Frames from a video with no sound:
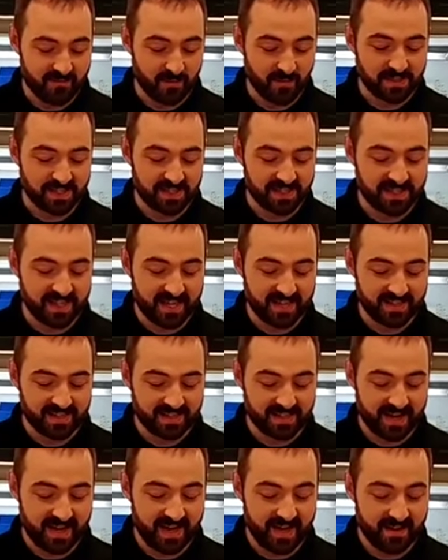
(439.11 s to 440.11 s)
Versus
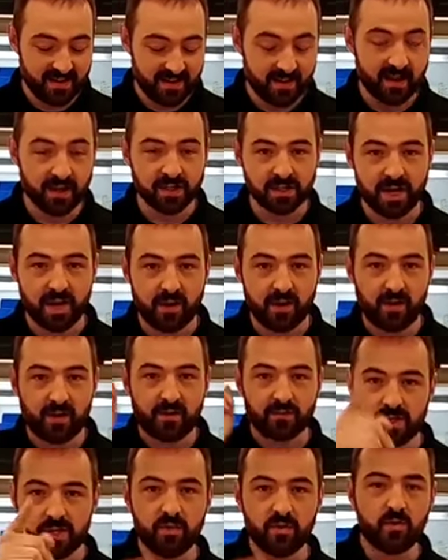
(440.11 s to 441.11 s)
CNC, shout
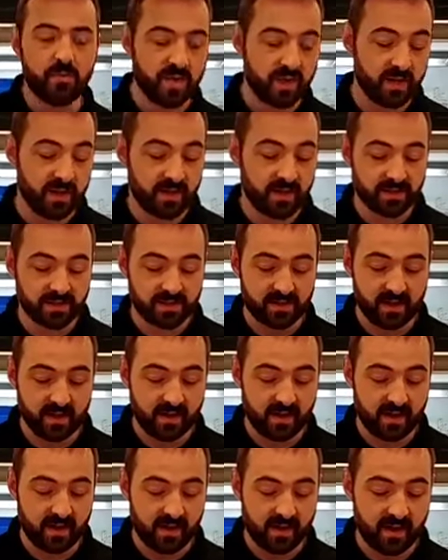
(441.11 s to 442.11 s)
out to you because
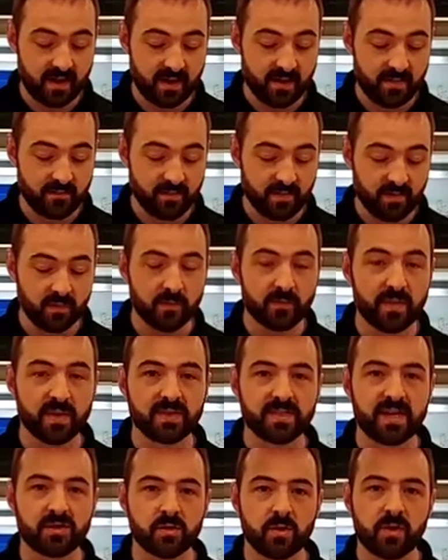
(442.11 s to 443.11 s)
you're a
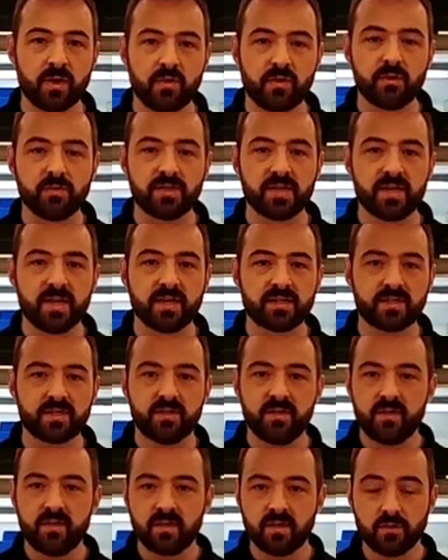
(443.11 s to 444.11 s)
big DATRON
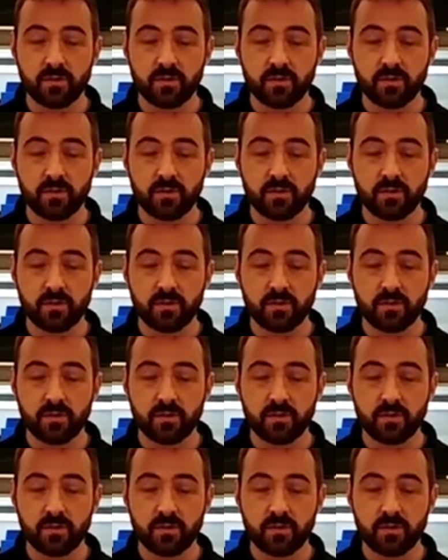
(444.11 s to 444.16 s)
enthusiast.